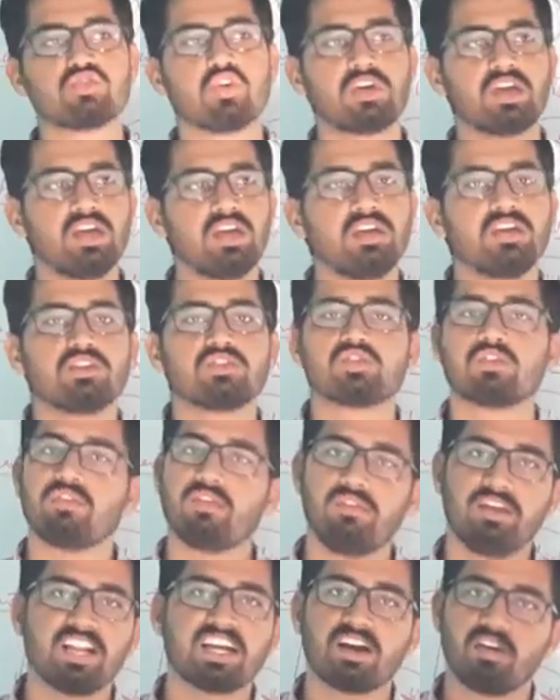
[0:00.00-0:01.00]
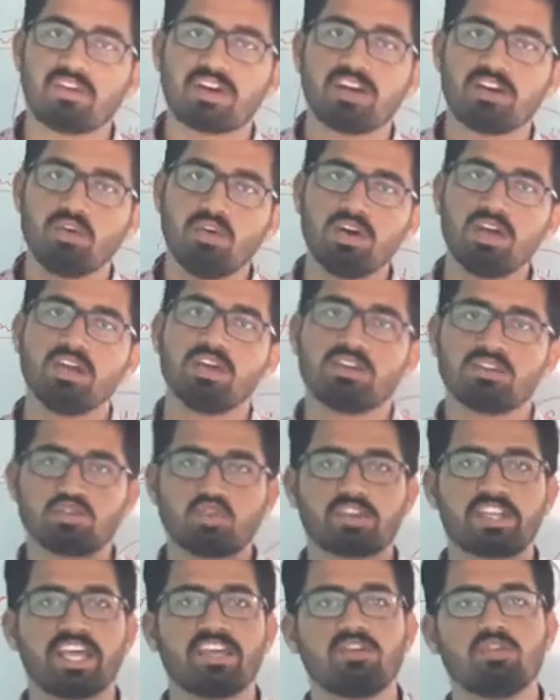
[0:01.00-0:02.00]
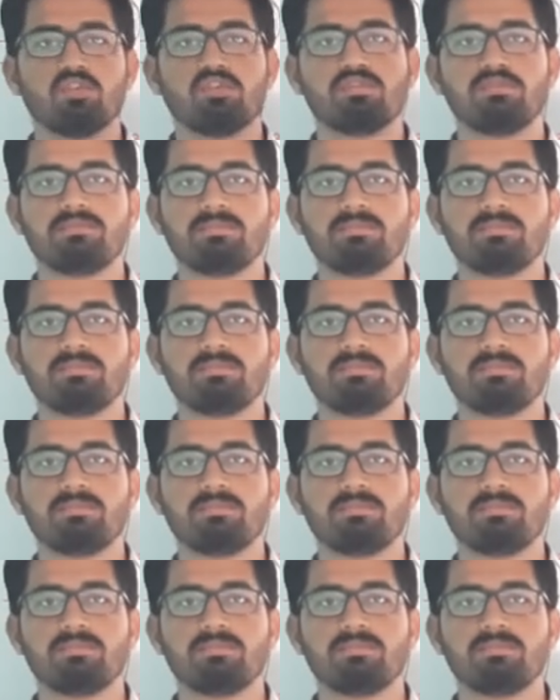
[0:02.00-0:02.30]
Okay. So we will cover it. Okay. So thank you.